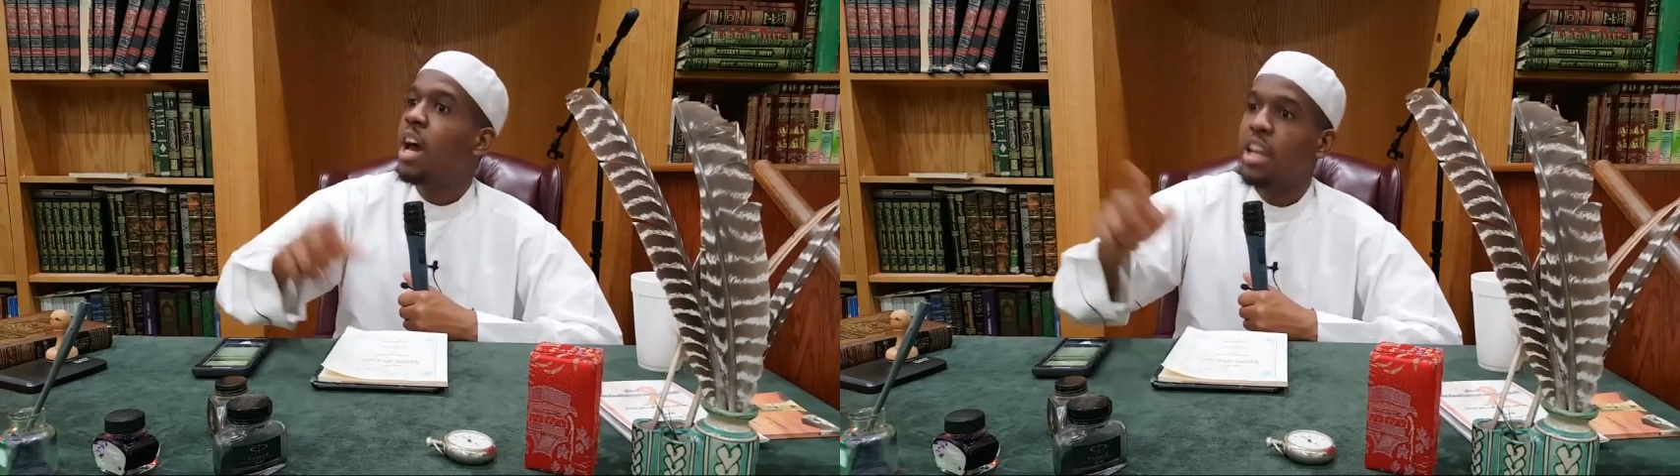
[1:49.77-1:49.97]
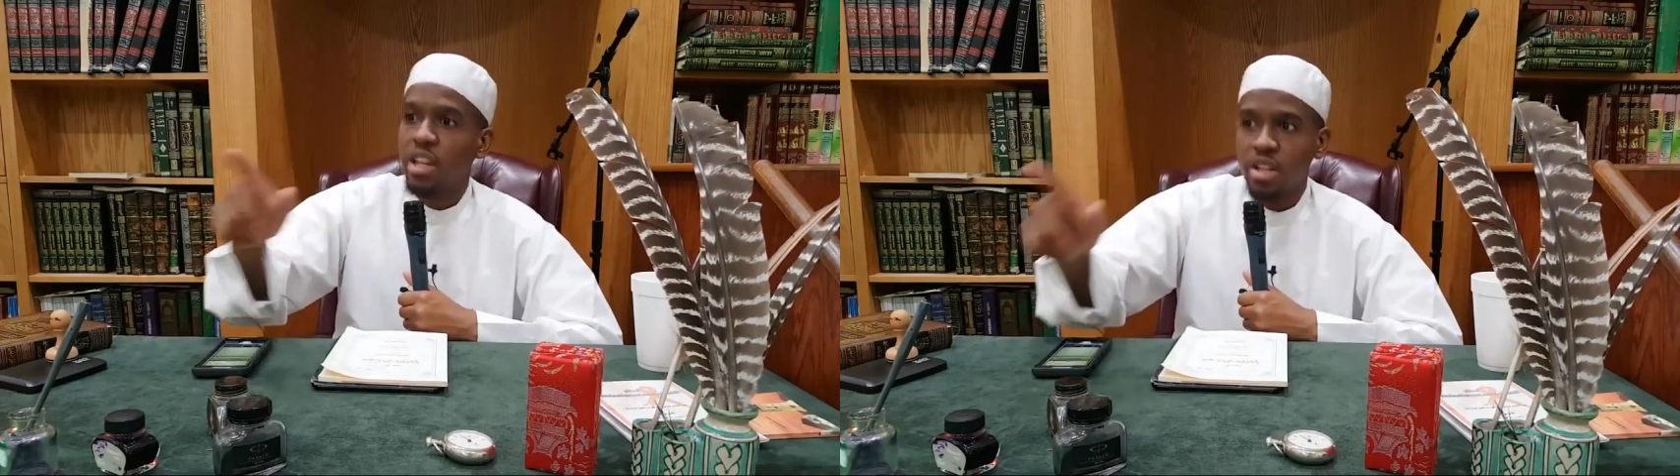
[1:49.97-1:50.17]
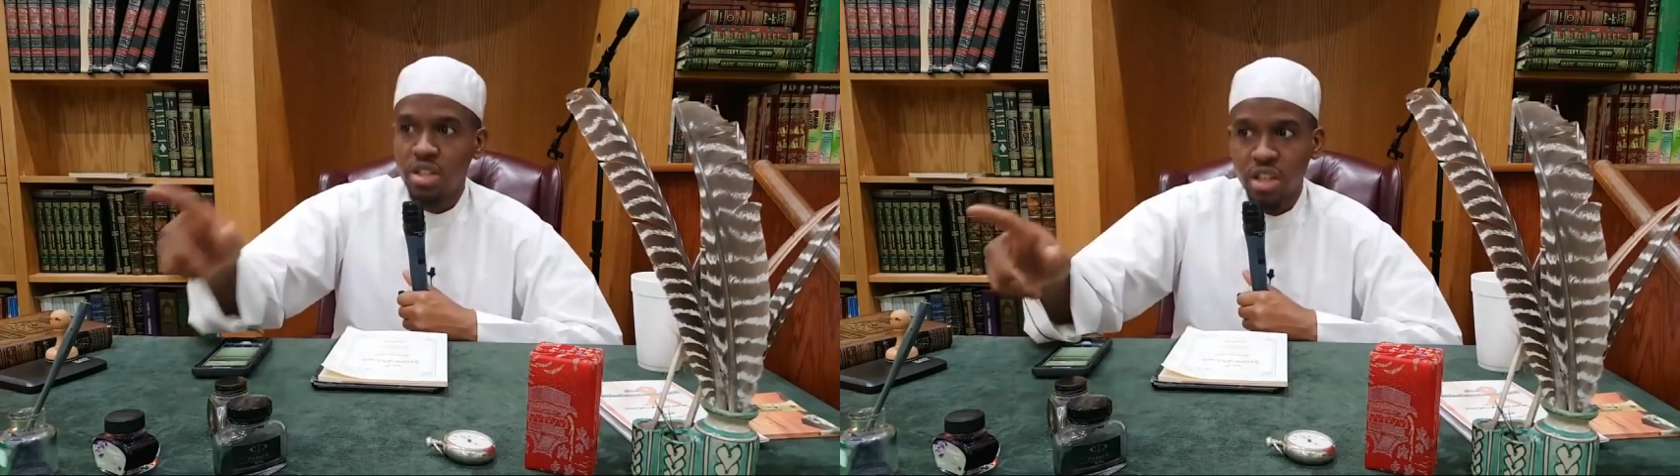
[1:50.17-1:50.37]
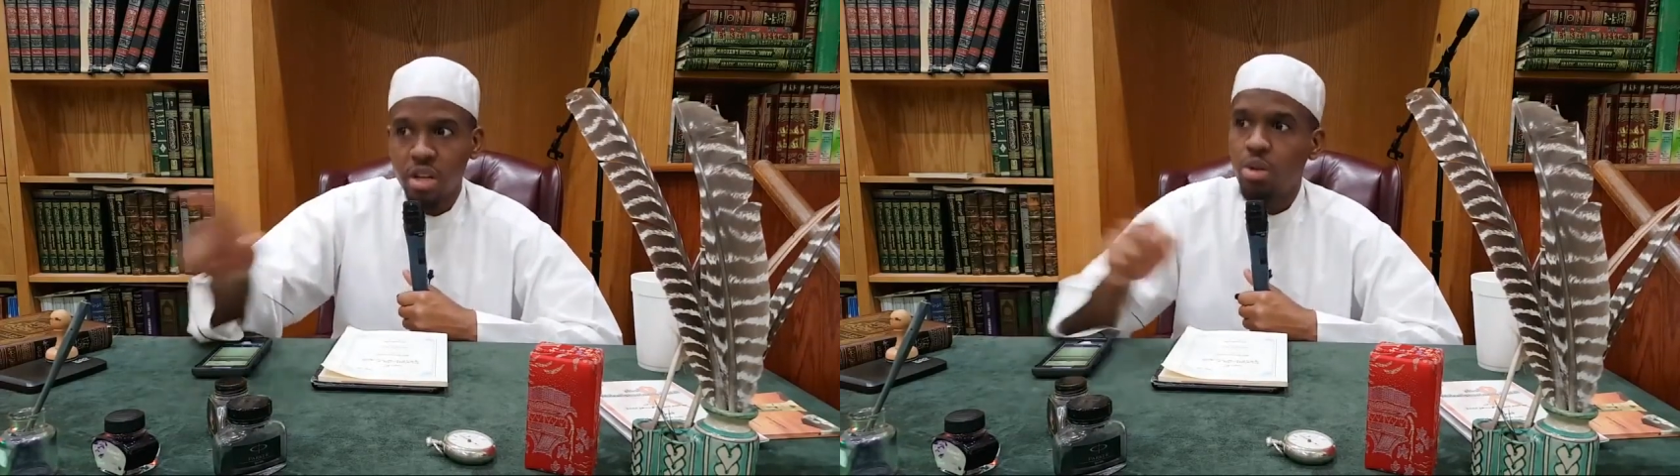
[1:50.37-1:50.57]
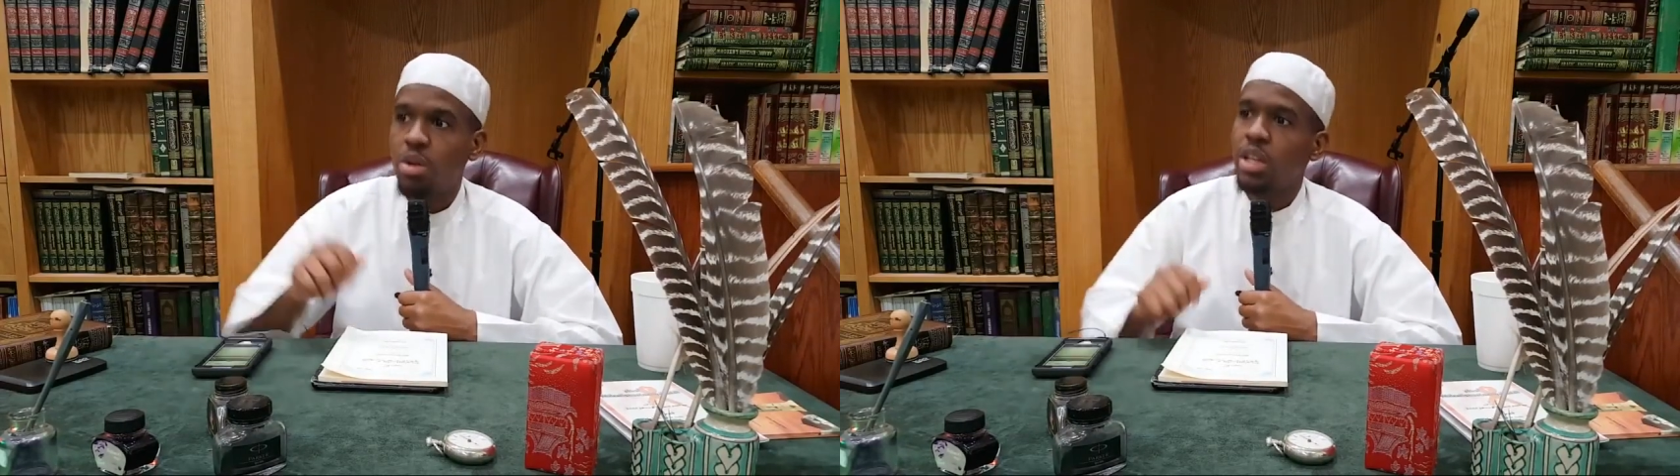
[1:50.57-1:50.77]
and they're
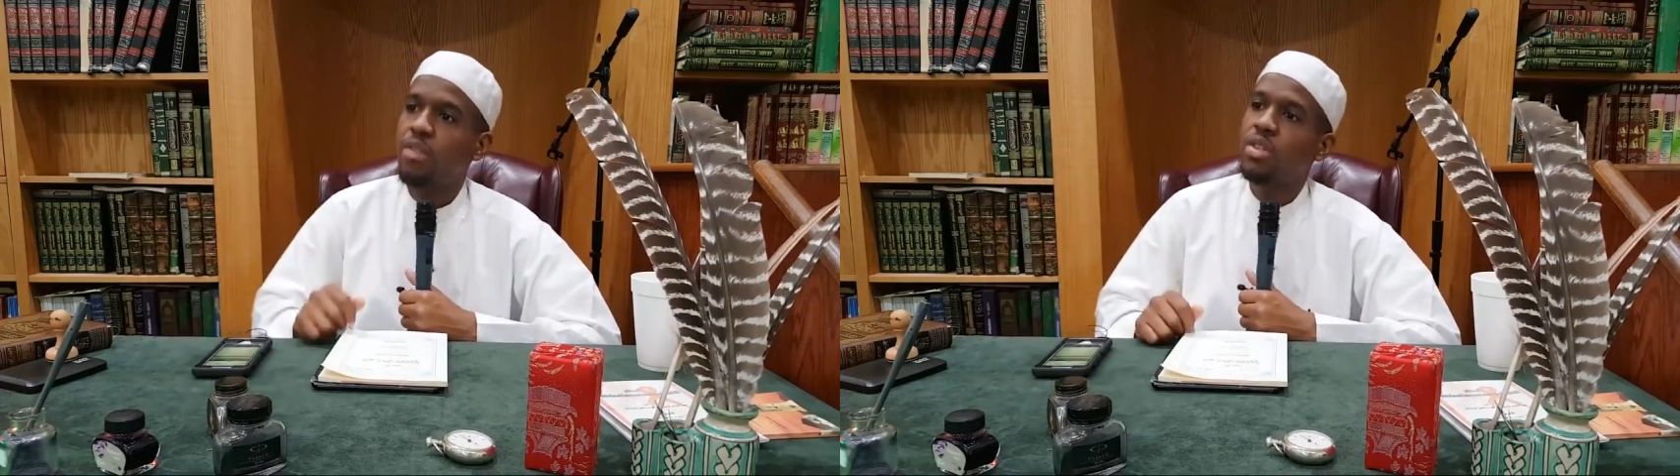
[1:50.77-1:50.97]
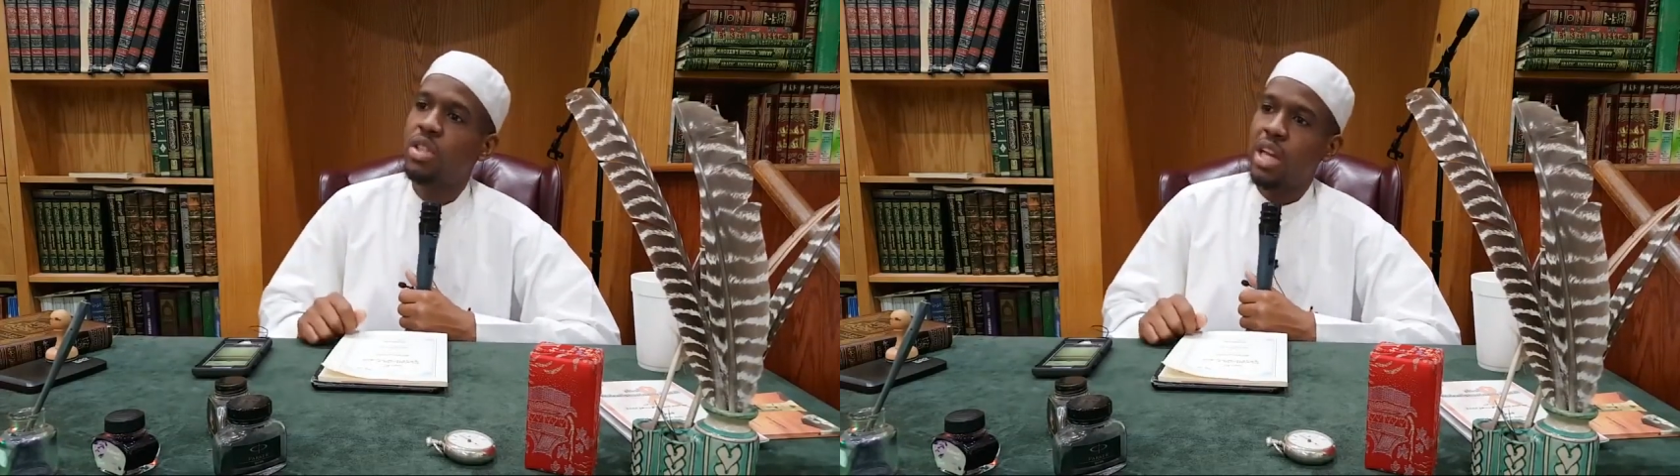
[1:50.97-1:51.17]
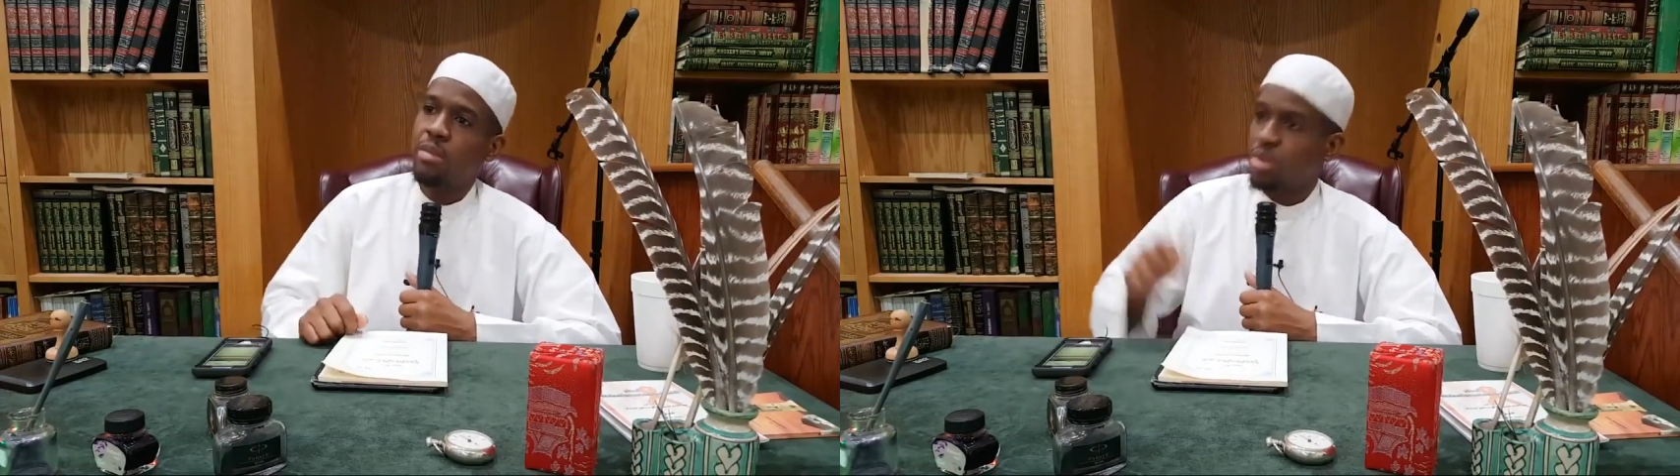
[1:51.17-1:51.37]
still going to give you salams.